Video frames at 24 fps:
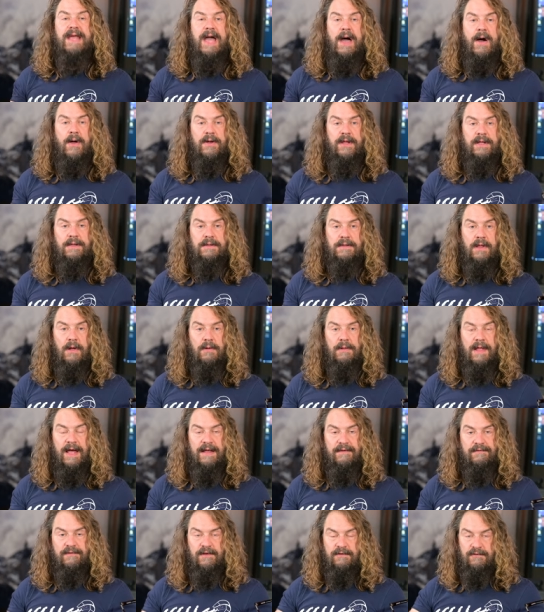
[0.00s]
down in low
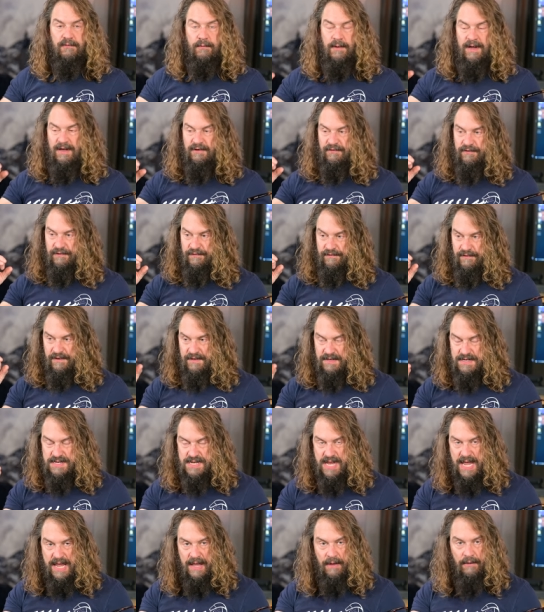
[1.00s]
light situations
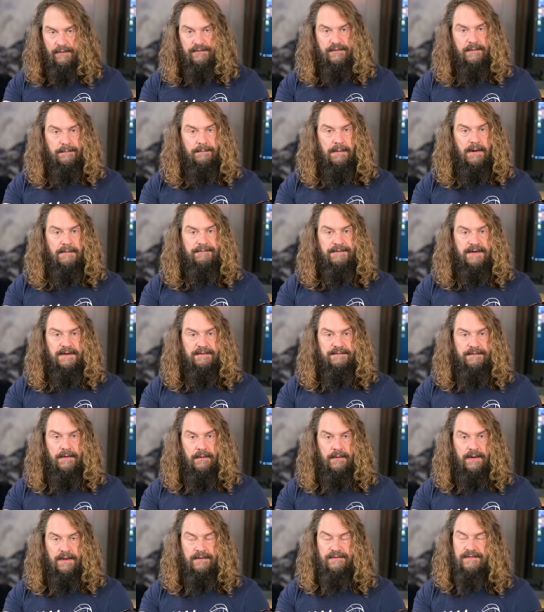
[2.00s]
and nails a perfect
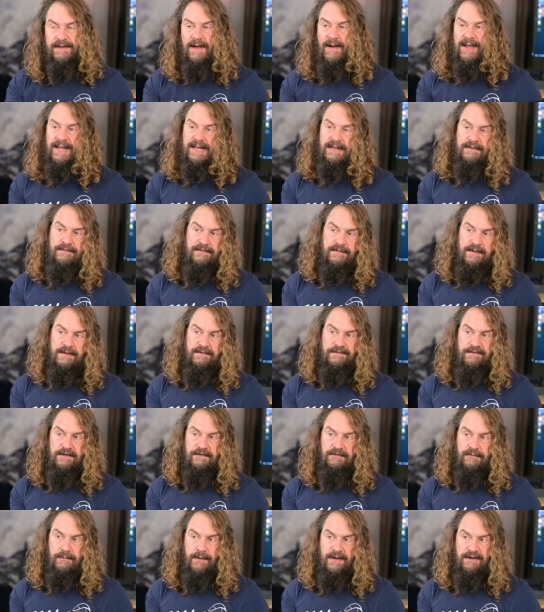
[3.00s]
focus. Now I could see a
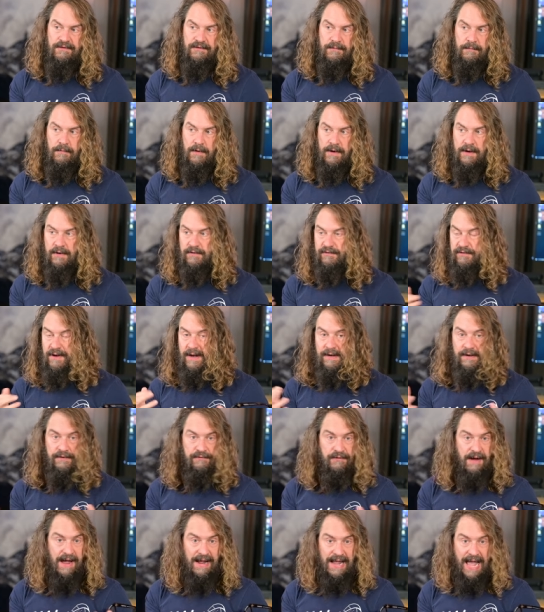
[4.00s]
situation where you're trying
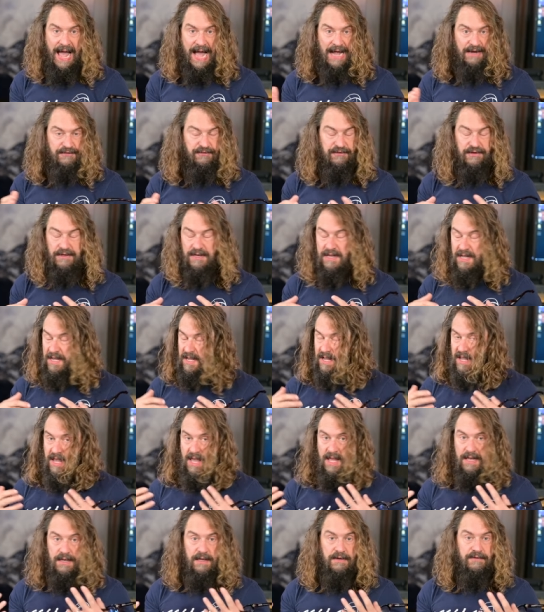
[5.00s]
to track action
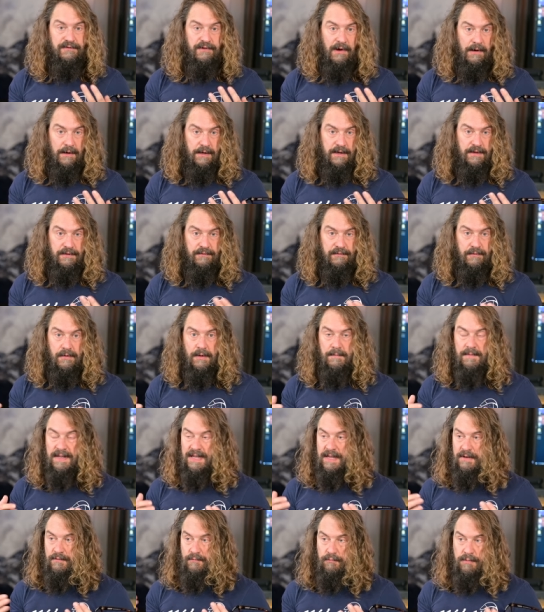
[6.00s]
in a darkened
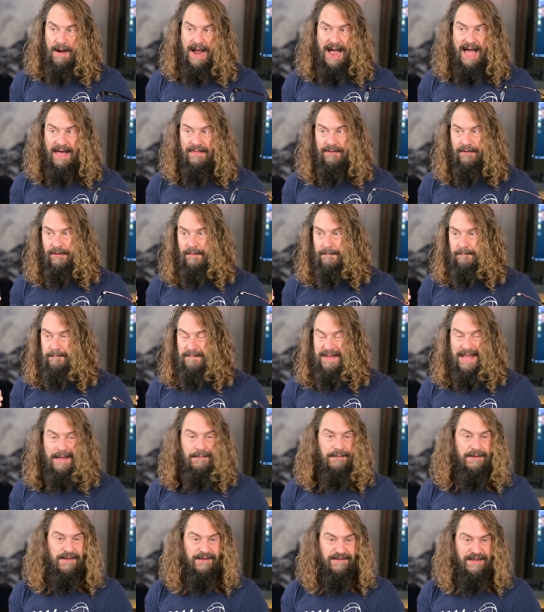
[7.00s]
room and you'd rather
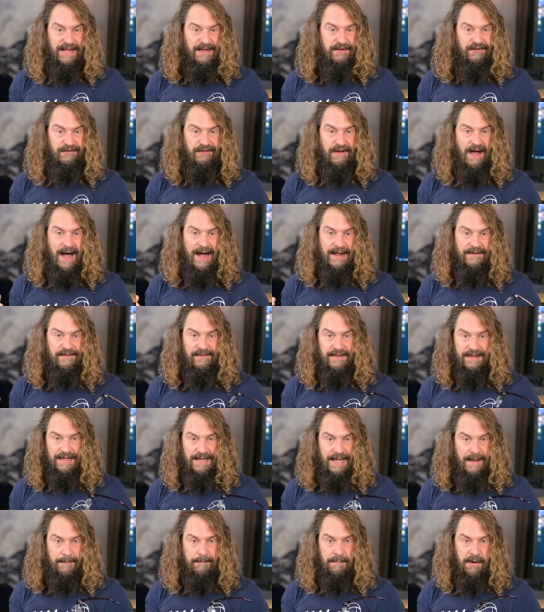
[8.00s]
be able to take shots
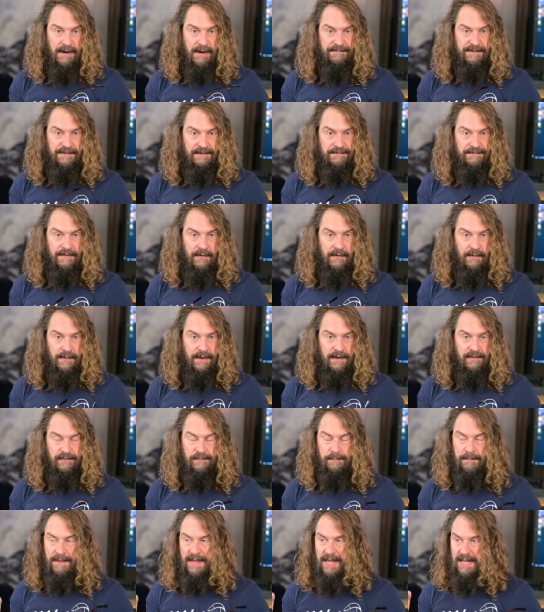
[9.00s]
than get perfect
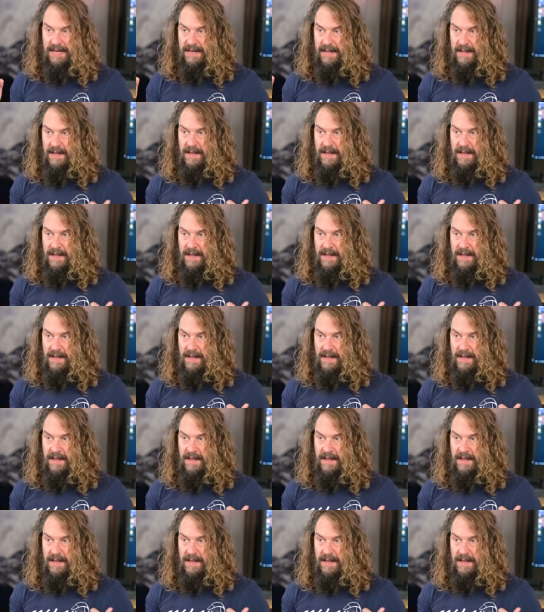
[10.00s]
focus, but